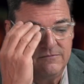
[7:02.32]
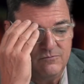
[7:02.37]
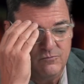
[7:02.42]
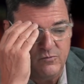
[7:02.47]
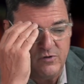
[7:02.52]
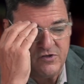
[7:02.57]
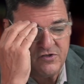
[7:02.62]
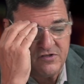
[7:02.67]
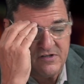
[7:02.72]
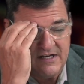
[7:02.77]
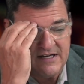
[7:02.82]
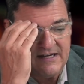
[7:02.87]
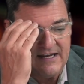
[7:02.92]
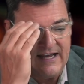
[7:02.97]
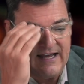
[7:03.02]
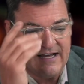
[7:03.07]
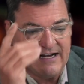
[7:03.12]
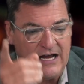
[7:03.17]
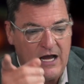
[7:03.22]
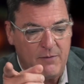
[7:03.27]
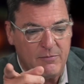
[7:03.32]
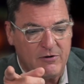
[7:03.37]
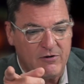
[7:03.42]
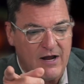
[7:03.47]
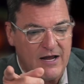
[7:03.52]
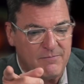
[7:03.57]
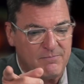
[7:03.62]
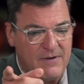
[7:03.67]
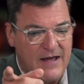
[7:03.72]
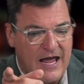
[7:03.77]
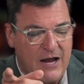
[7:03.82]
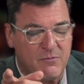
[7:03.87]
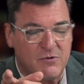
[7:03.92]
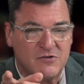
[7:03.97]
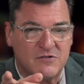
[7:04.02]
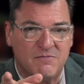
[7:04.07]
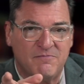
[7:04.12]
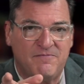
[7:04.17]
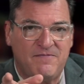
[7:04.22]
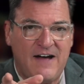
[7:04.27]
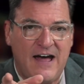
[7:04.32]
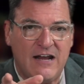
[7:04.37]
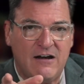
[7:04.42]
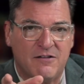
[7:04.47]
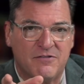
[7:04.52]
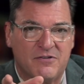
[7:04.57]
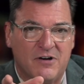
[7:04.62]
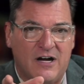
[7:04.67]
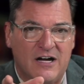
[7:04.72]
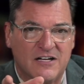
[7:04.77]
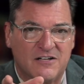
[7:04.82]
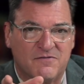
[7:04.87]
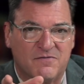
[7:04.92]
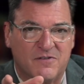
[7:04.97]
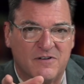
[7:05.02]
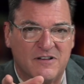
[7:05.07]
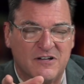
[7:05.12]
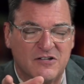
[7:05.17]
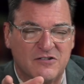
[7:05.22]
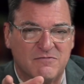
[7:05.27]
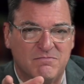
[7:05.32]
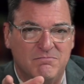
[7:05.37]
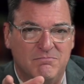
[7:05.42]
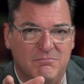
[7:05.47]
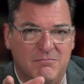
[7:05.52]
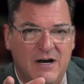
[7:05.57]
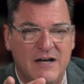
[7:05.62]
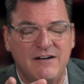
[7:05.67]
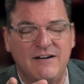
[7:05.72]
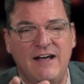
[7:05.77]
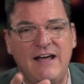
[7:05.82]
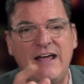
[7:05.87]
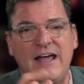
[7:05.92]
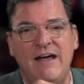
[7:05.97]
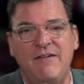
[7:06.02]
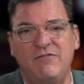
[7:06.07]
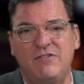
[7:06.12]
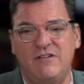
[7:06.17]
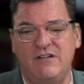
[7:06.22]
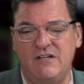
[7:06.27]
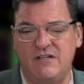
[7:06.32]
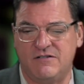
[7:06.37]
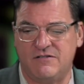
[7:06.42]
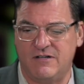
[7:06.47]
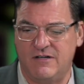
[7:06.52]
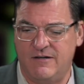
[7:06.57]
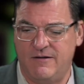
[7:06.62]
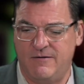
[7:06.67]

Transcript: I'll be right back with some final thoughts for this Monday after this.